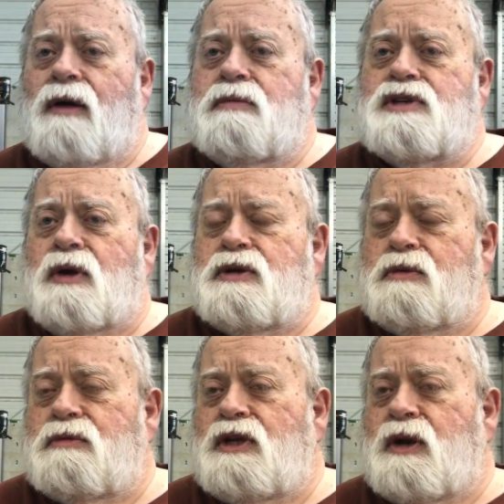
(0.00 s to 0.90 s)
So
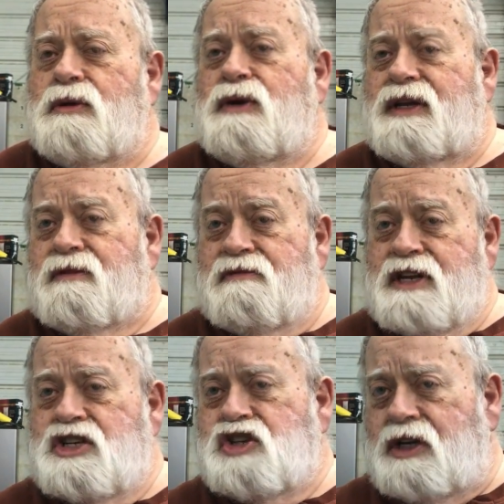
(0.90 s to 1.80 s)
you have to
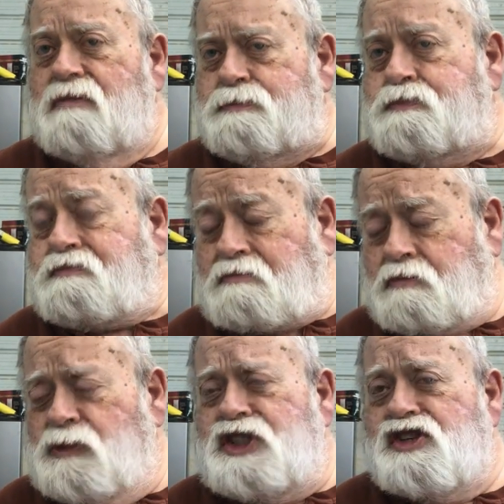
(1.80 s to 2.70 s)
finish it
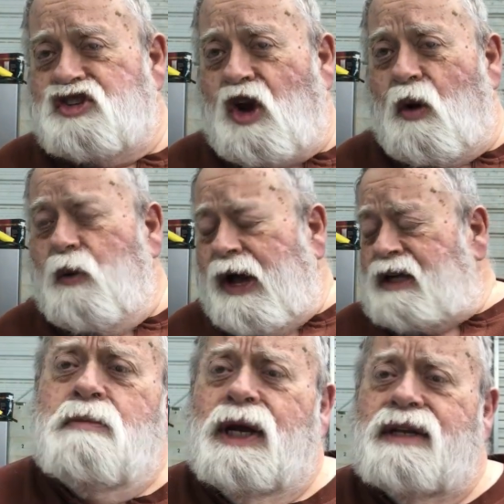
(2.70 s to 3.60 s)
just so.
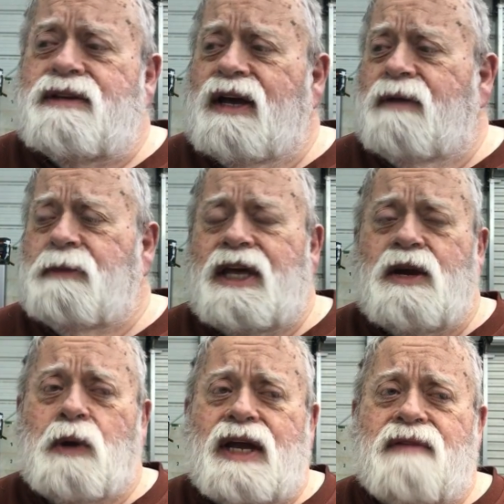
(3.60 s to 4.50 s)
But
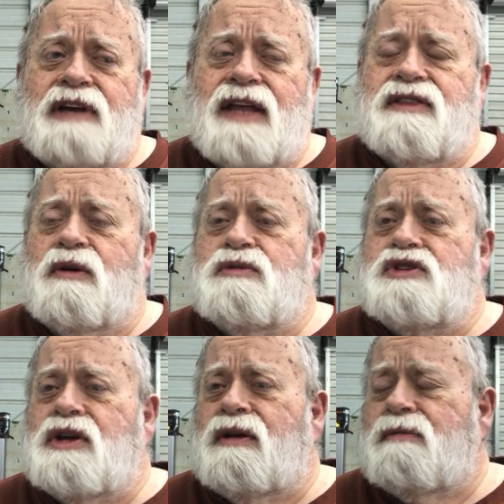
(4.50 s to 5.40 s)
anyway, I've got
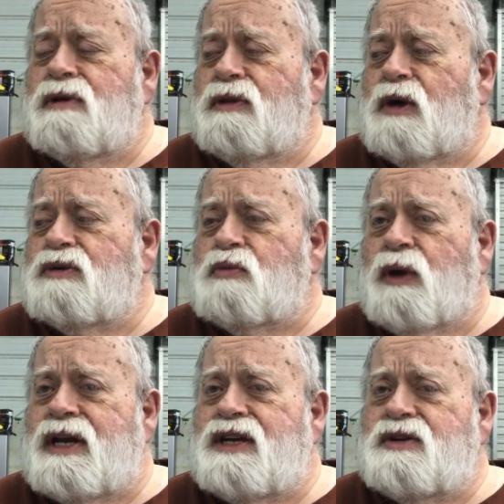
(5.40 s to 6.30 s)
those
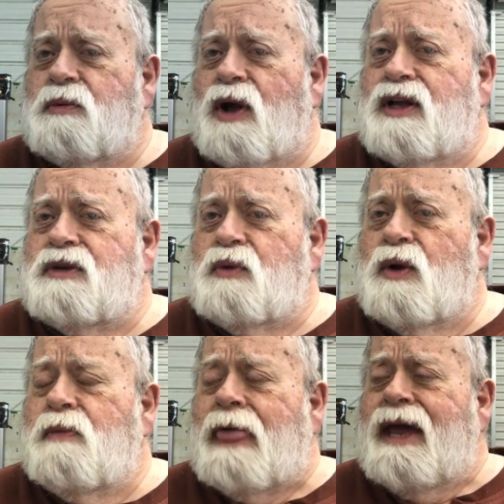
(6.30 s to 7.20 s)
ready to rock and
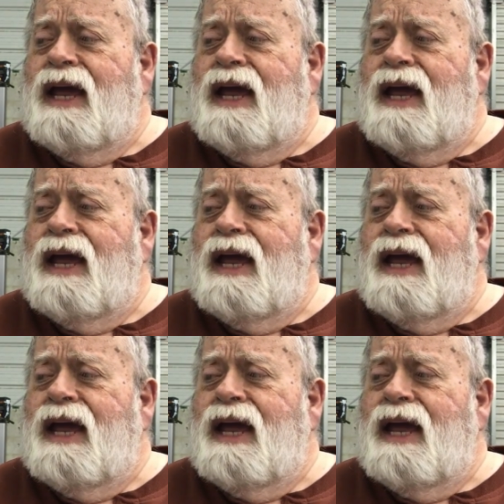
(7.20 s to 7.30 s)
roll.